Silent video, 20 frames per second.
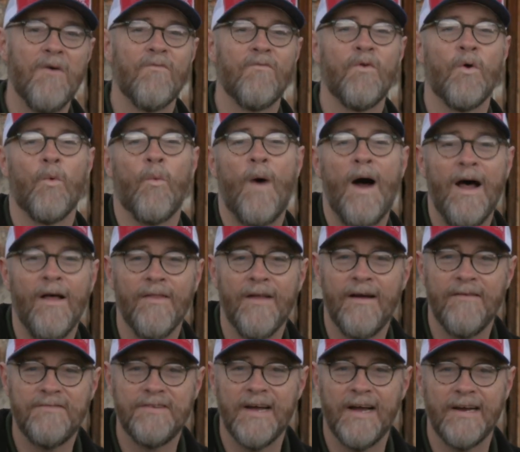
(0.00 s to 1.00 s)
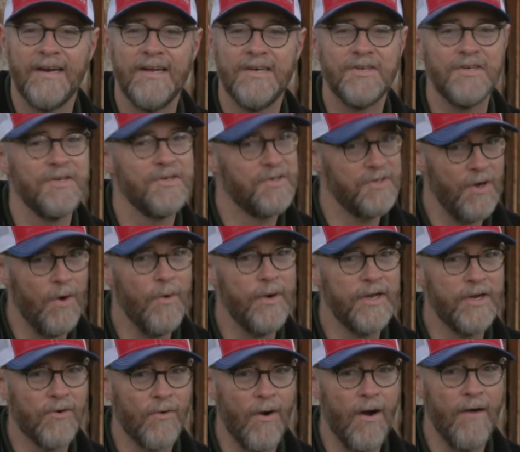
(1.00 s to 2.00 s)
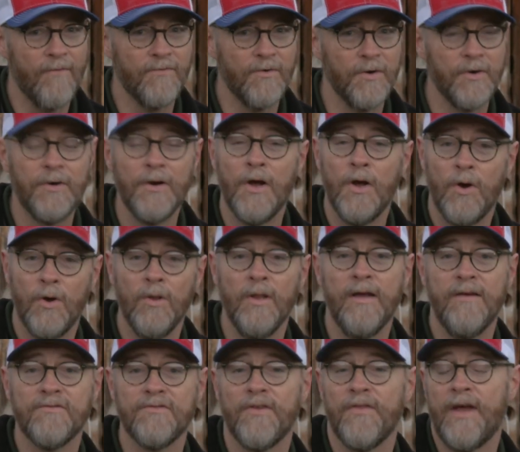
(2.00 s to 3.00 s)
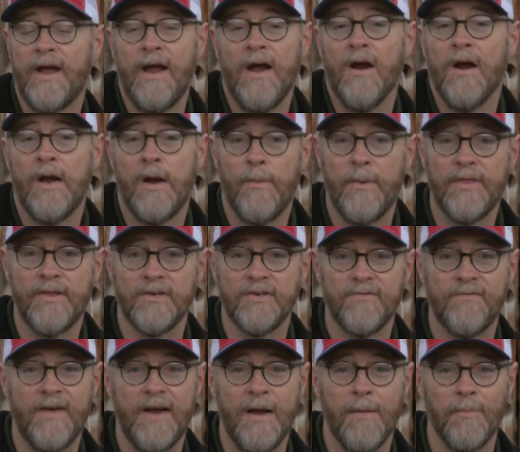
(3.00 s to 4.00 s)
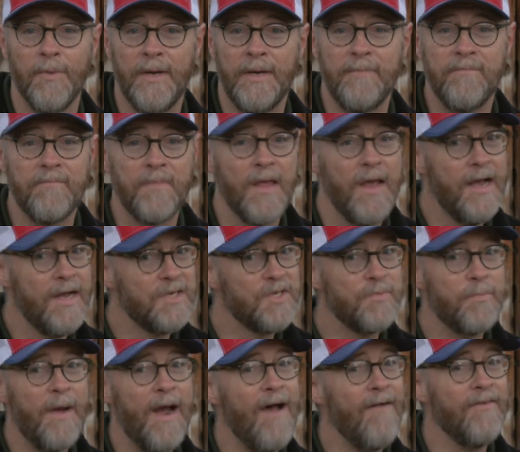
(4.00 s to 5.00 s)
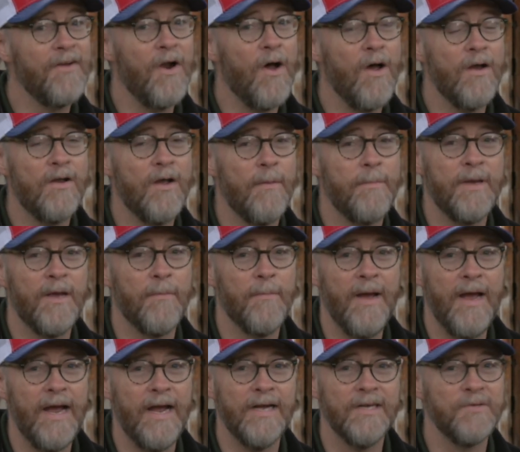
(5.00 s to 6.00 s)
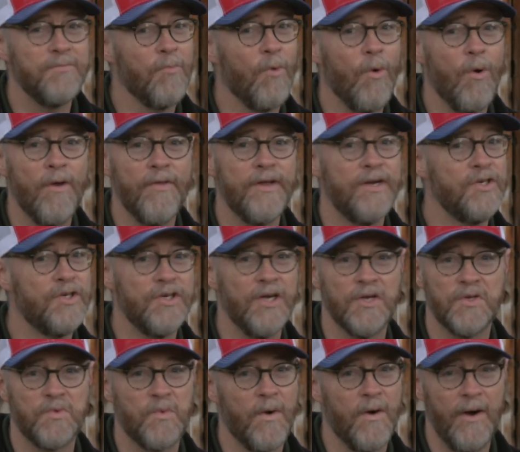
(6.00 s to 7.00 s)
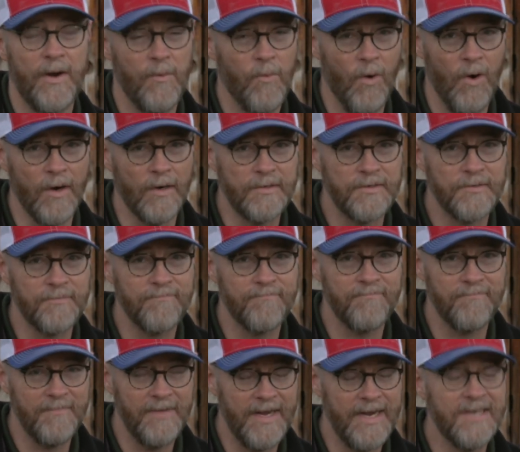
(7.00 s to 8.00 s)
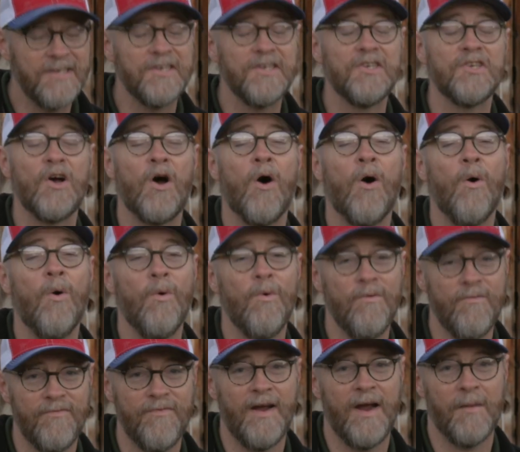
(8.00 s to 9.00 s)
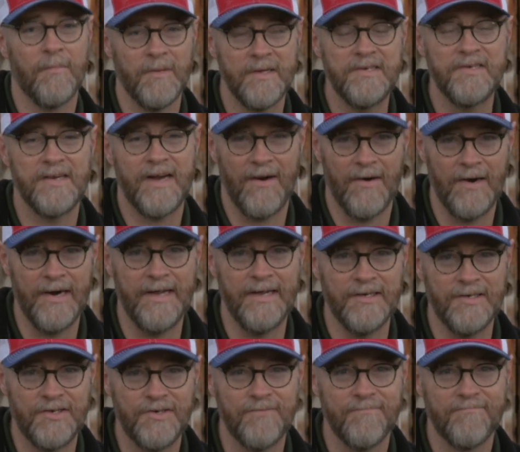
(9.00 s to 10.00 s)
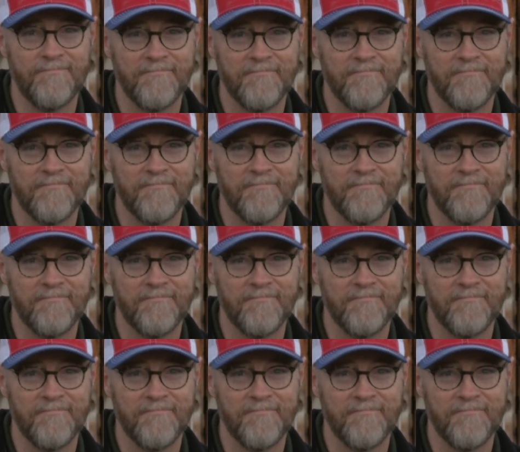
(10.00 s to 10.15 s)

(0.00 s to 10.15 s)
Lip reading: For wildlife technician Tony Crawford, who lives on the area with his family, Spavinaw WMA is more than just where he works. It's his own family's heritage.